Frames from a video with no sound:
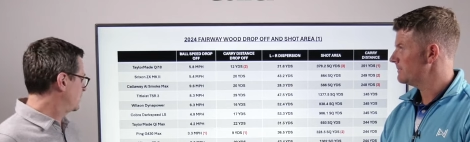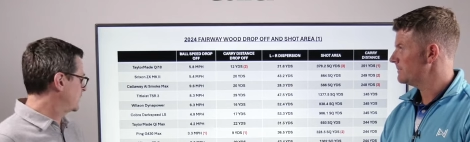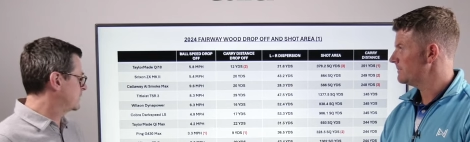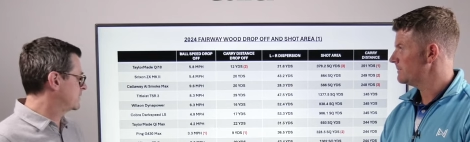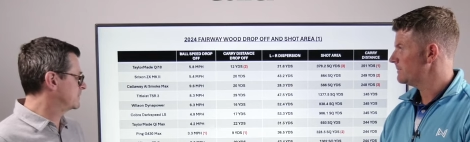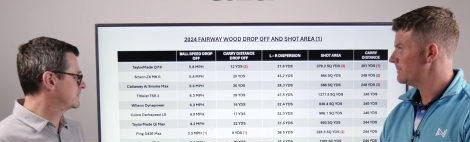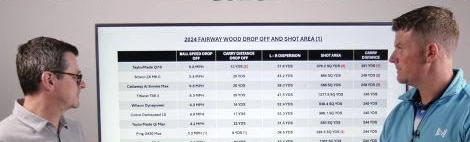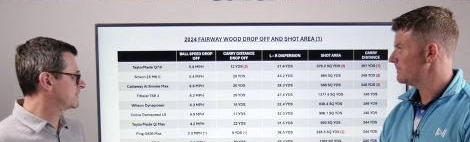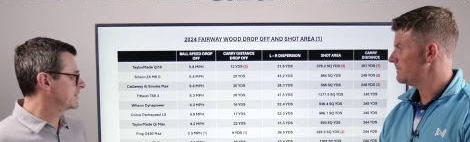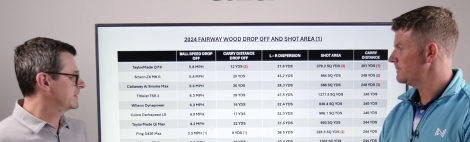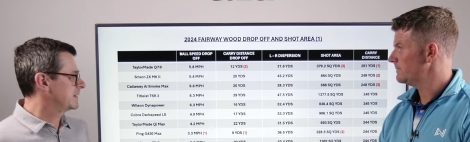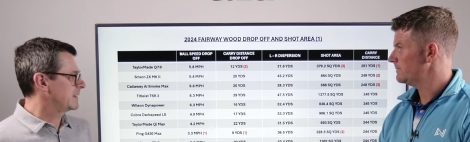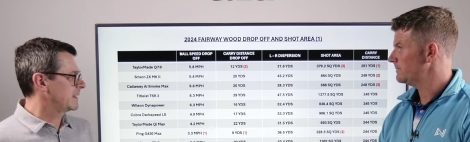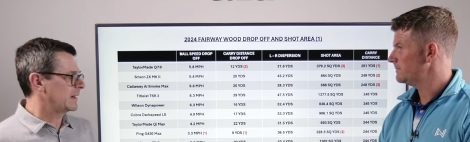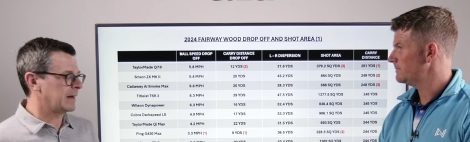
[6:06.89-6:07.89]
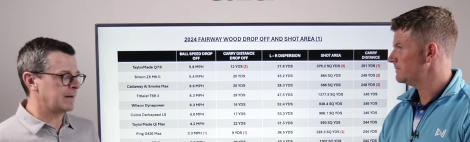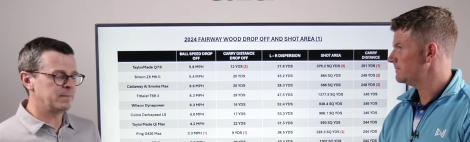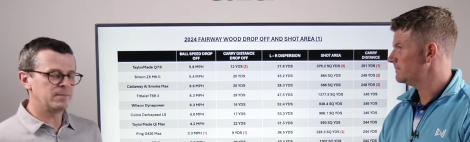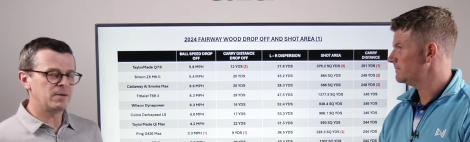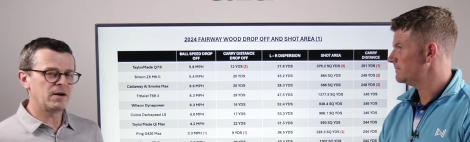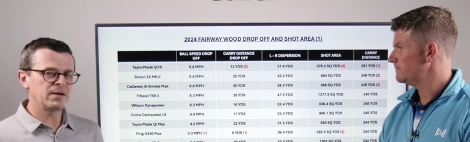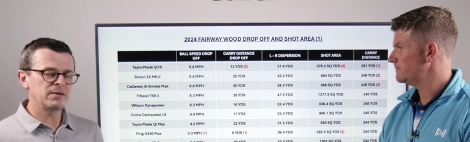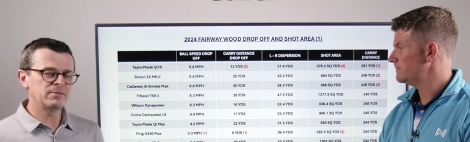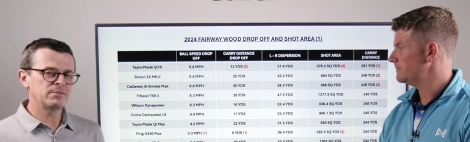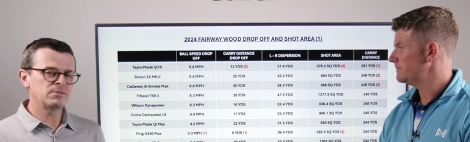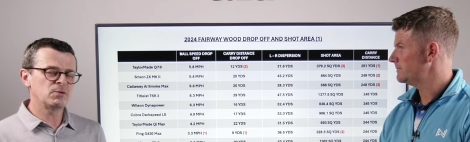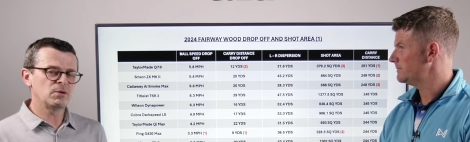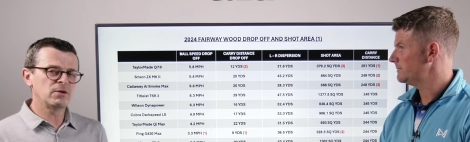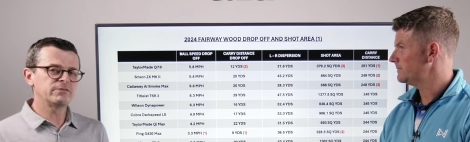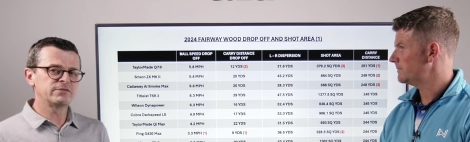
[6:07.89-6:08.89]
Speaker 1: Because um, I
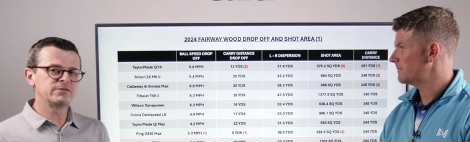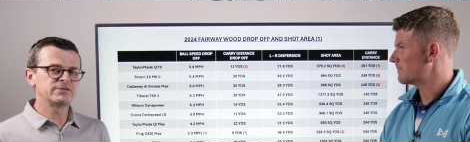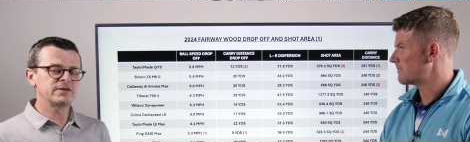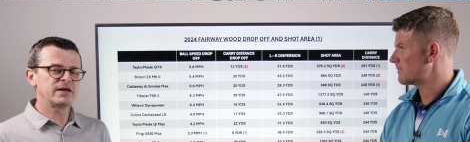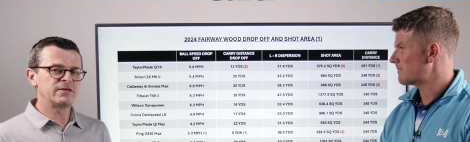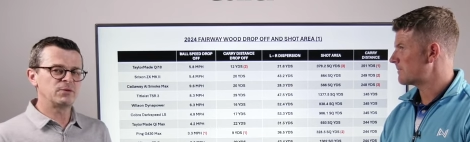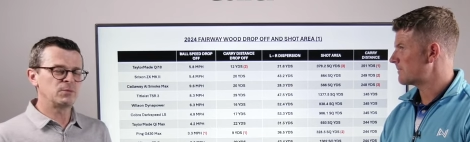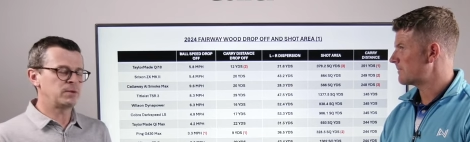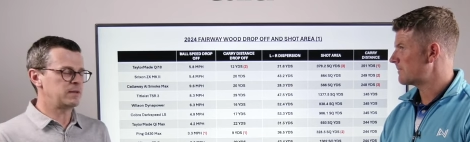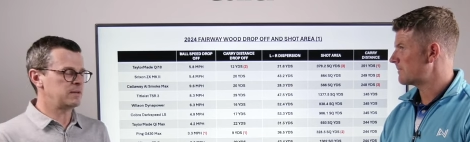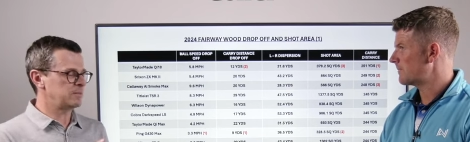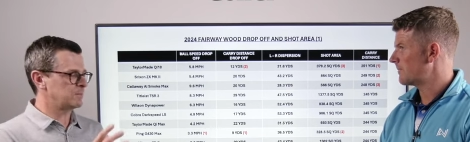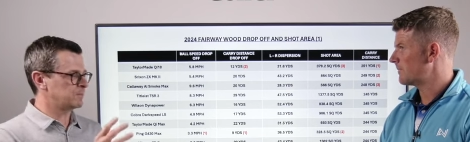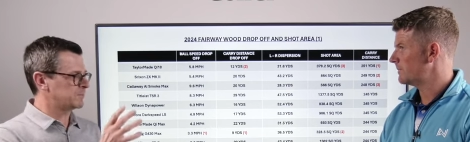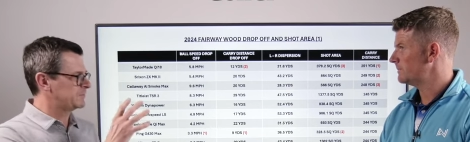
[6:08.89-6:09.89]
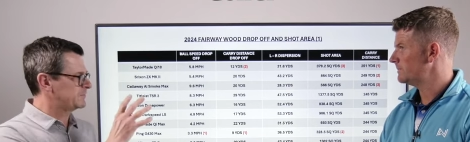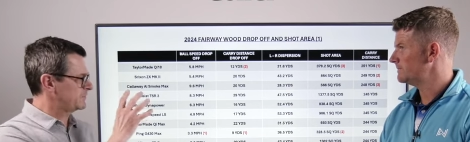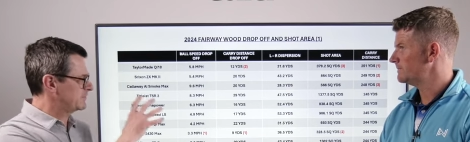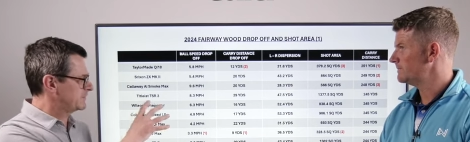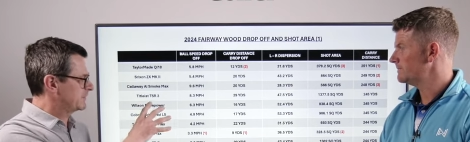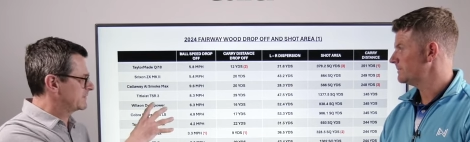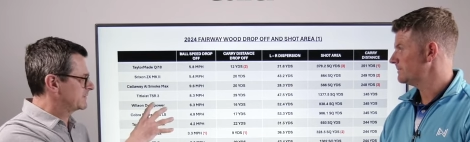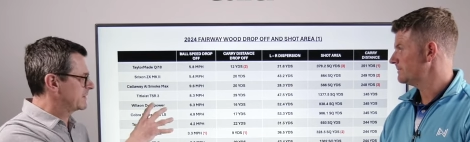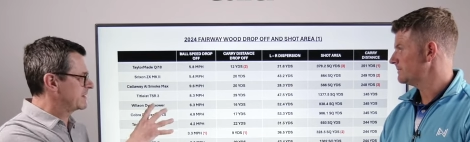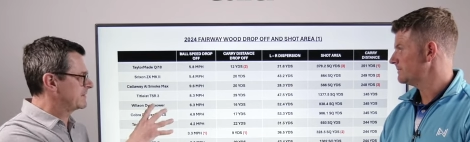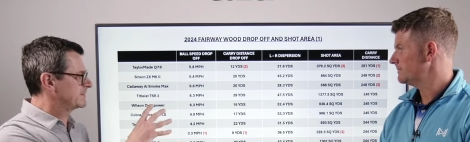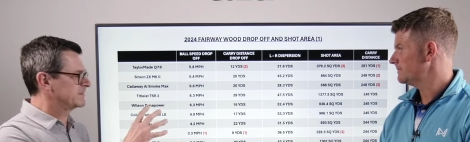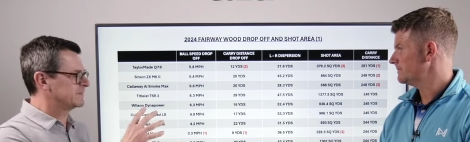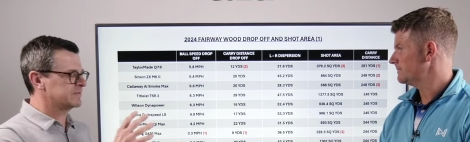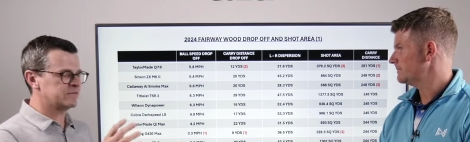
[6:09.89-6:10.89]
quite often say that we produce this
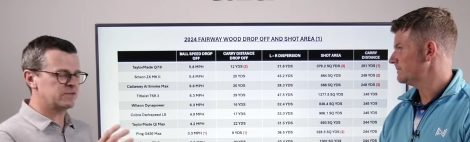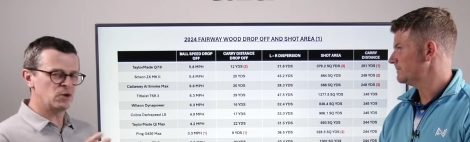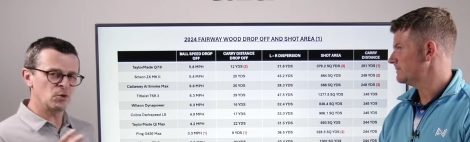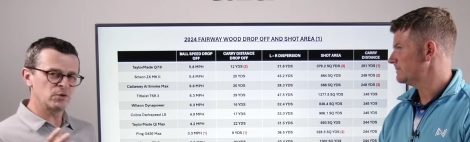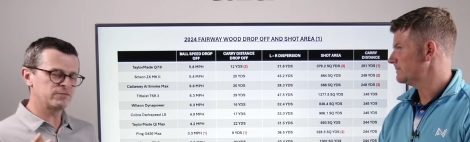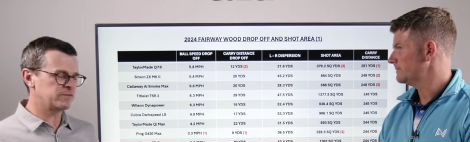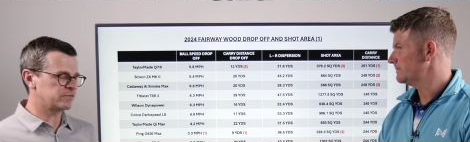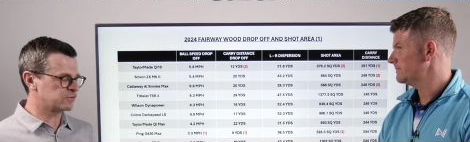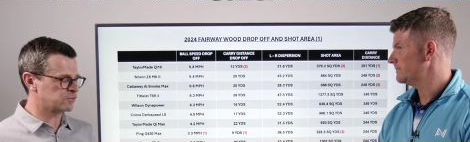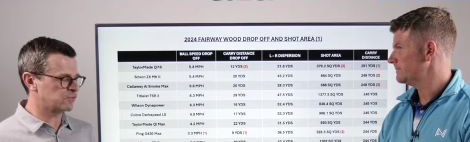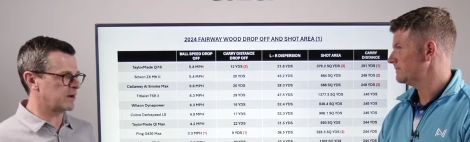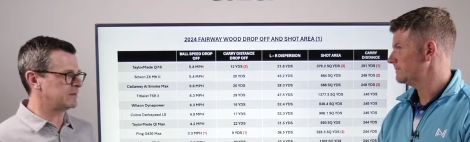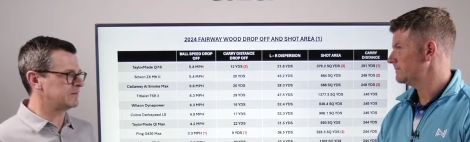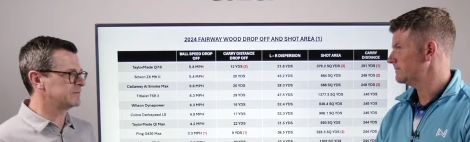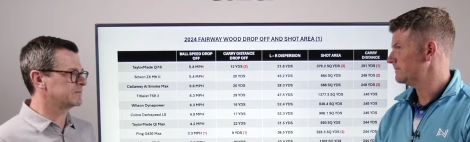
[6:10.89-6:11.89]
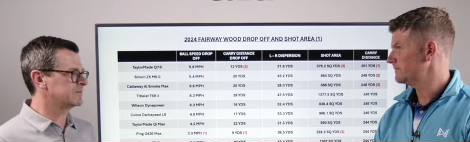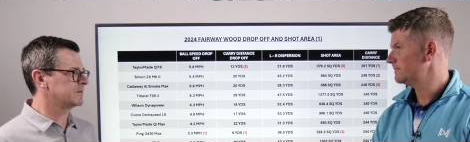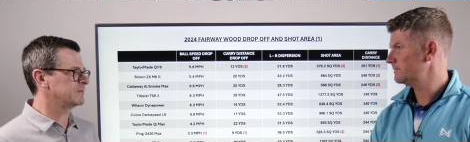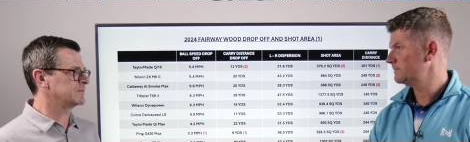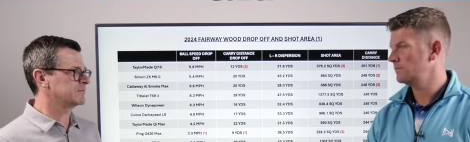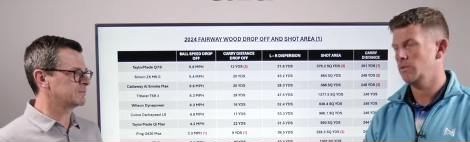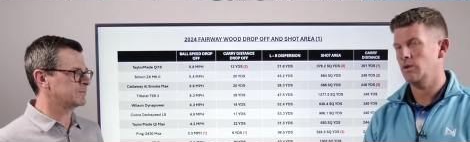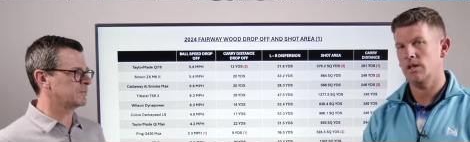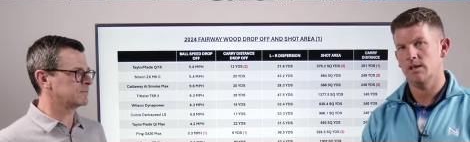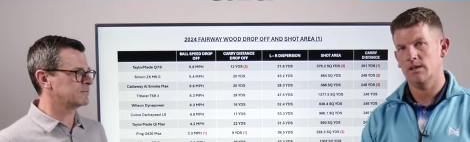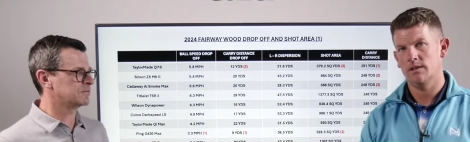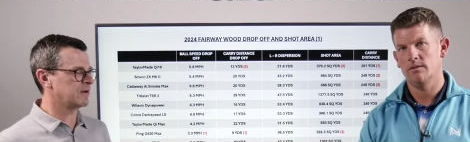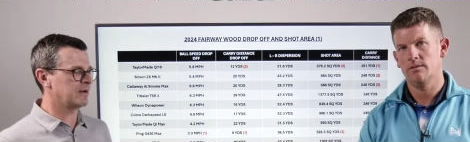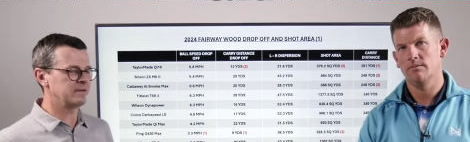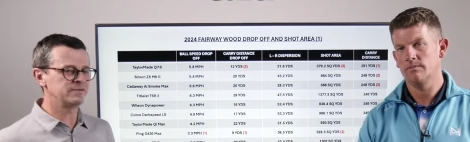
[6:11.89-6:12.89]
data just to look for trends, you know, spot yeah.
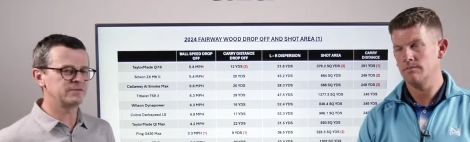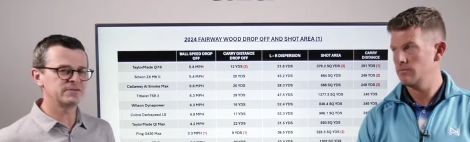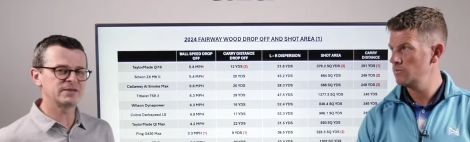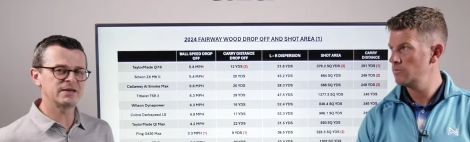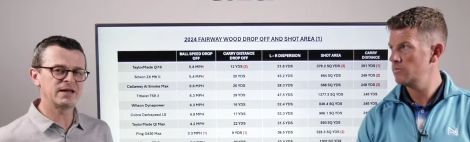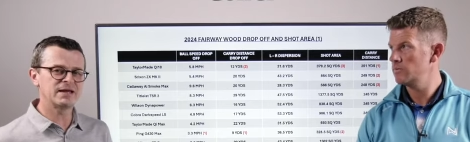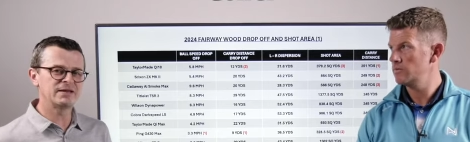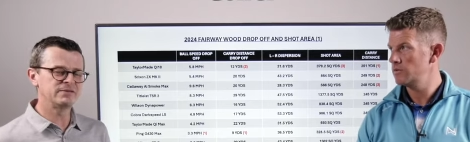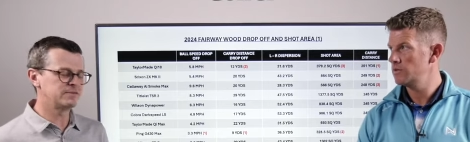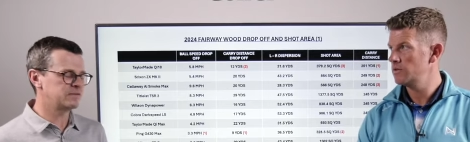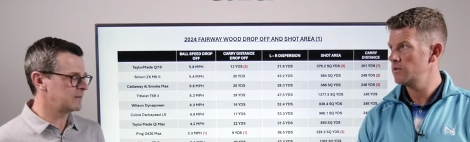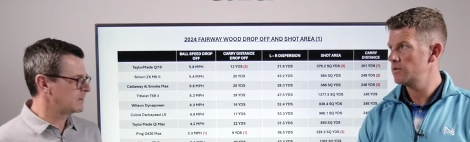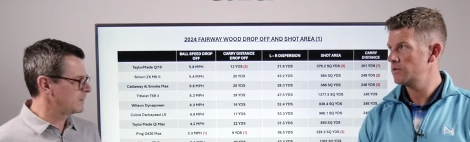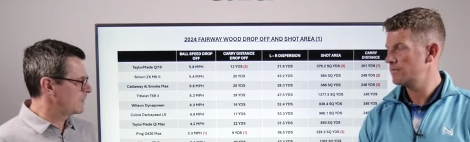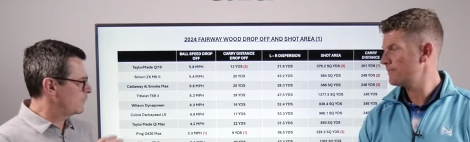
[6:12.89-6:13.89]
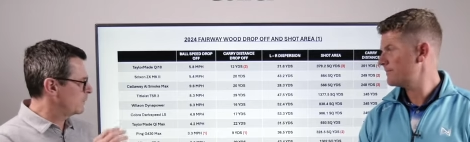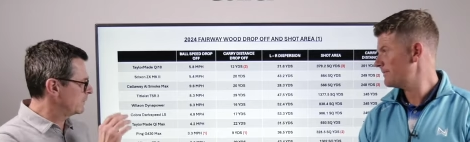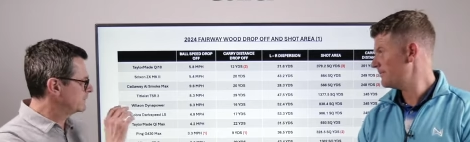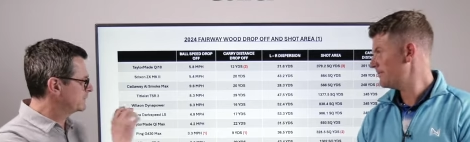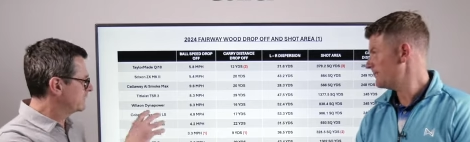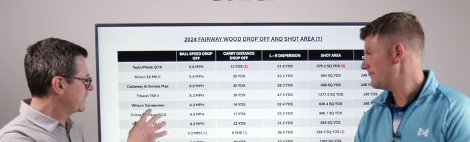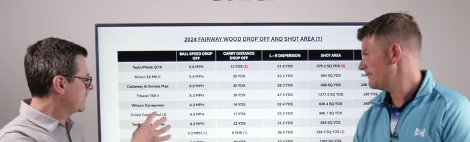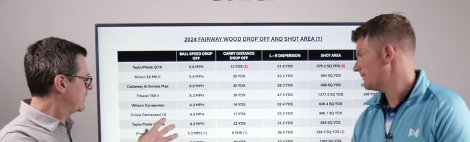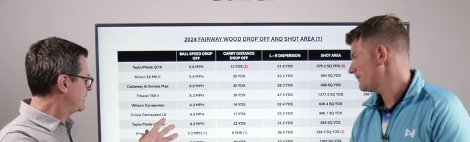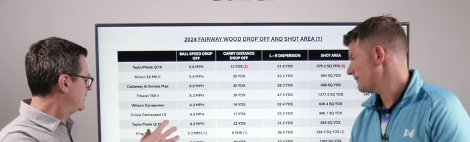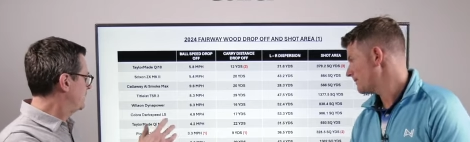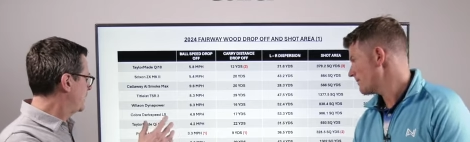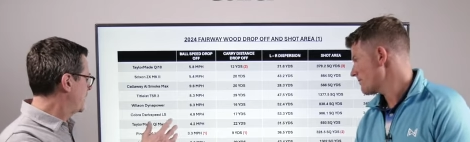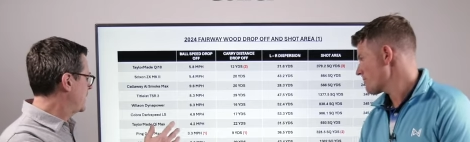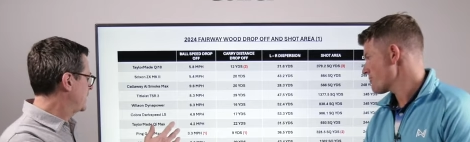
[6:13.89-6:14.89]
trends, and once
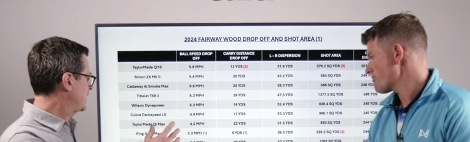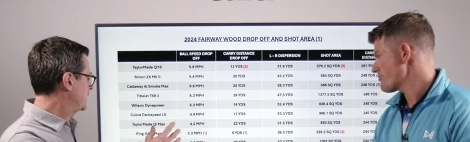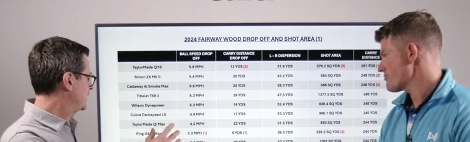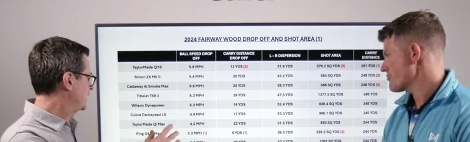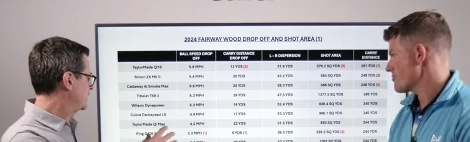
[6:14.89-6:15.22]
again, ping.